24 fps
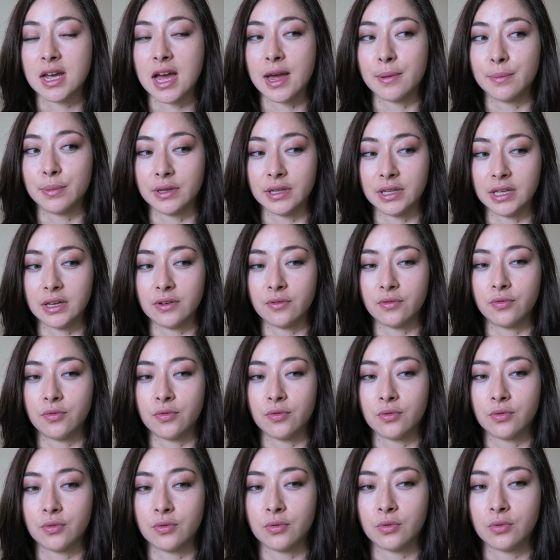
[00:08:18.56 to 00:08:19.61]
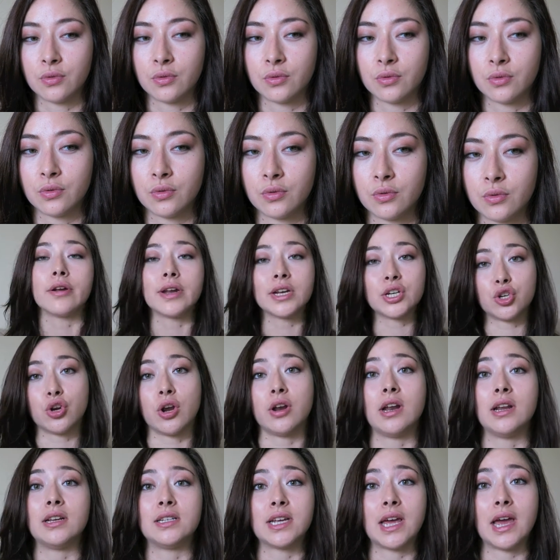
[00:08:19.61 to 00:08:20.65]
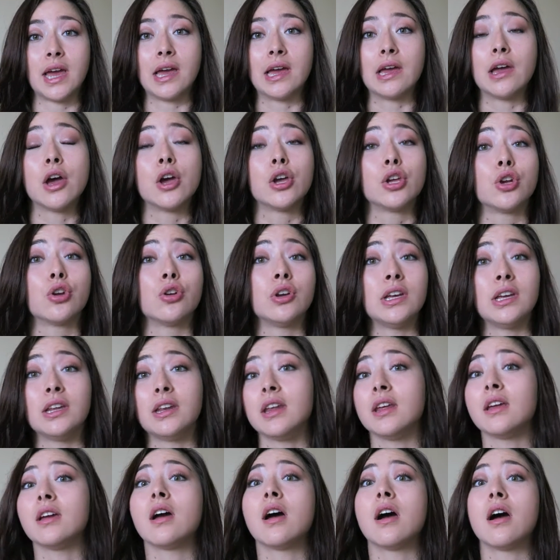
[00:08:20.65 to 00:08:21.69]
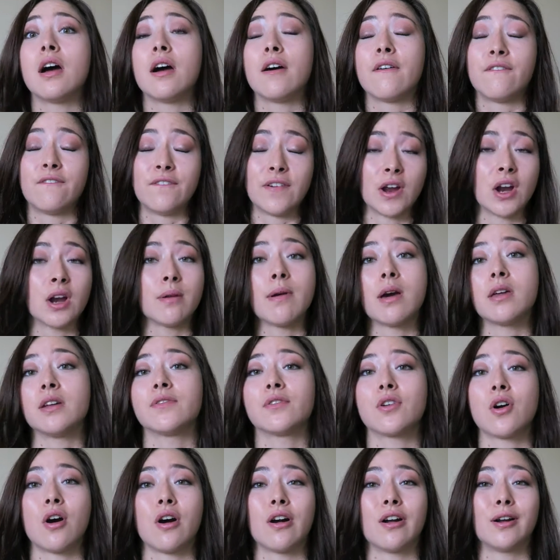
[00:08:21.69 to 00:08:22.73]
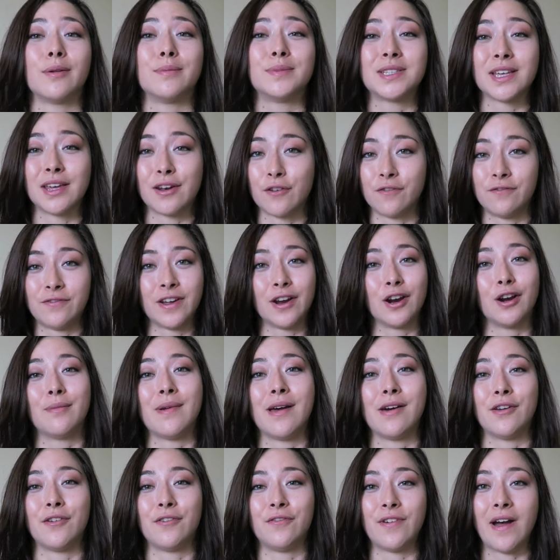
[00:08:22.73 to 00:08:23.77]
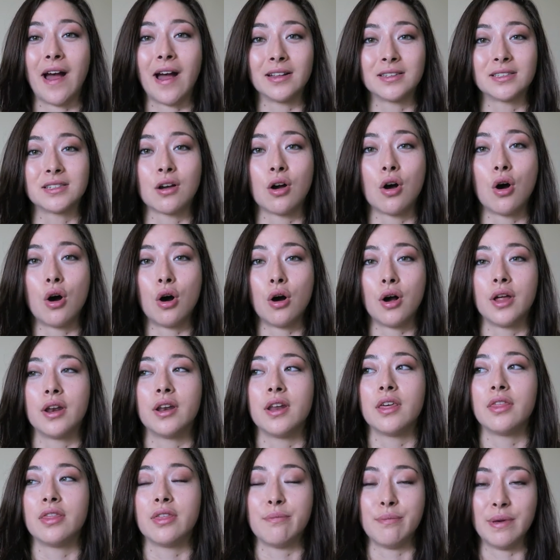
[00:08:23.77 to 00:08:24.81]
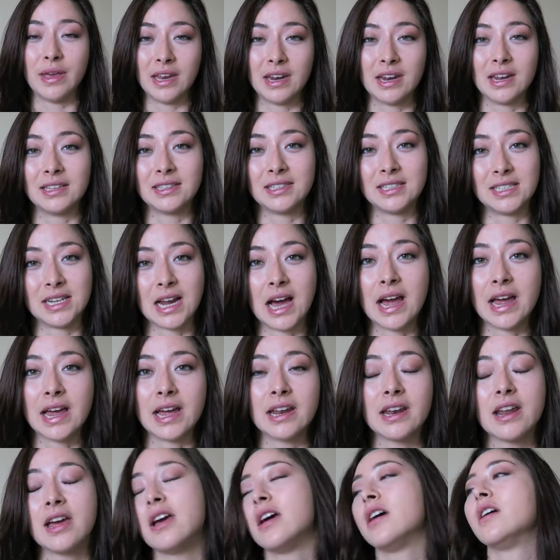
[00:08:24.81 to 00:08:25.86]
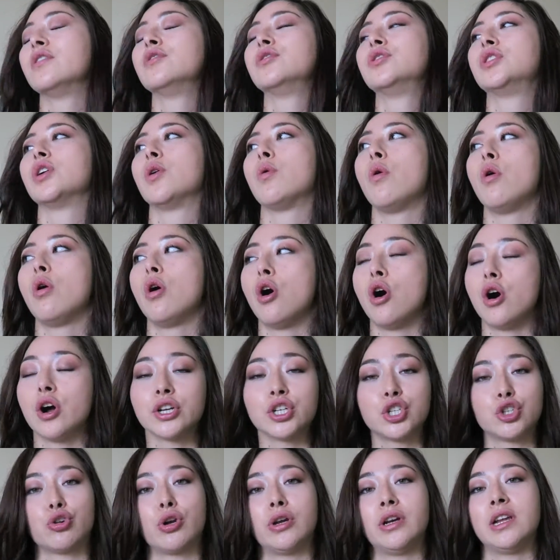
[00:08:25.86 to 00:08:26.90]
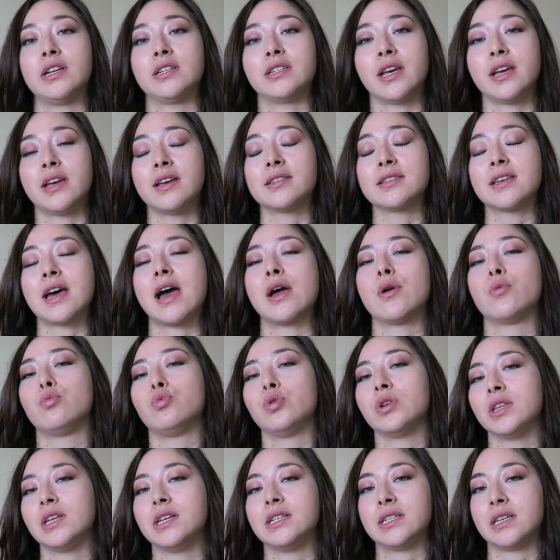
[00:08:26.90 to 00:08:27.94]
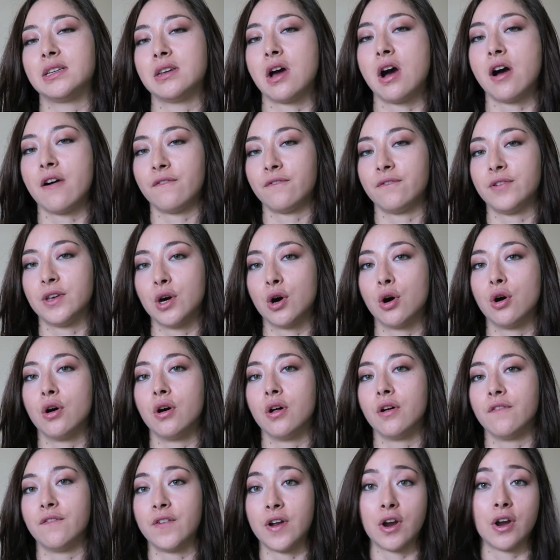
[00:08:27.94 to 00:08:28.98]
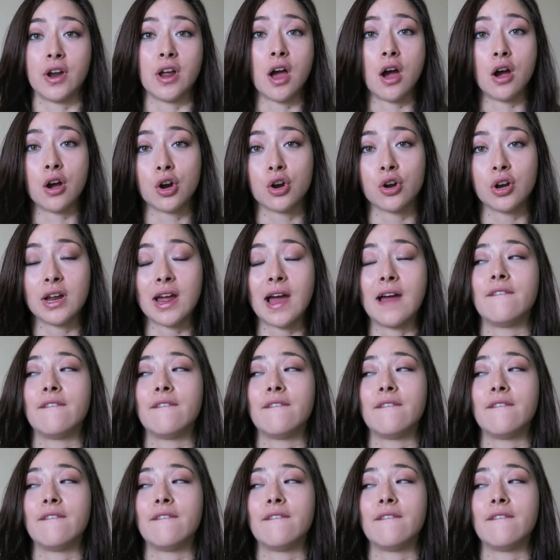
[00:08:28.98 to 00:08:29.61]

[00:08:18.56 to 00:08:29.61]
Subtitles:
I believe. On a training day, you're eating a fair amount of carbs and a fair amount of fats on the maintenance diet. So on training days, I really did not feel very hungry.